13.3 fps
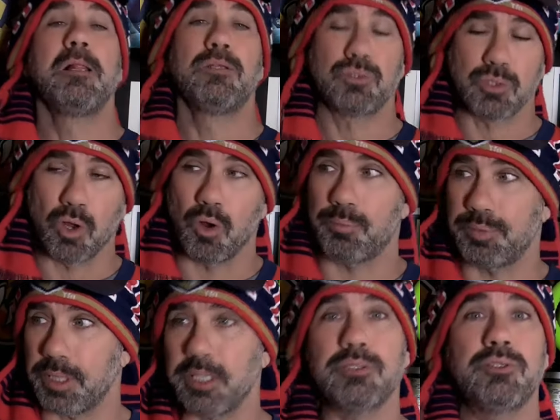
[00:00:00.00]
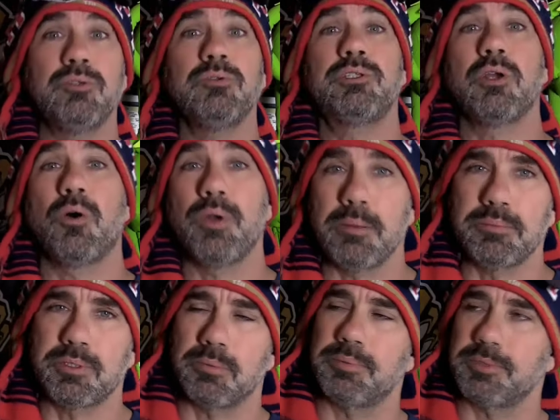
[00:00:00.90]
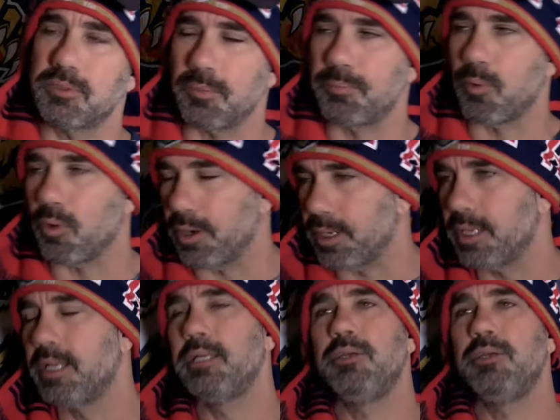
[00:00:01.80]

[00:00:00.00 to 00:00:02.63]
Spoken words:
So please do show him some support.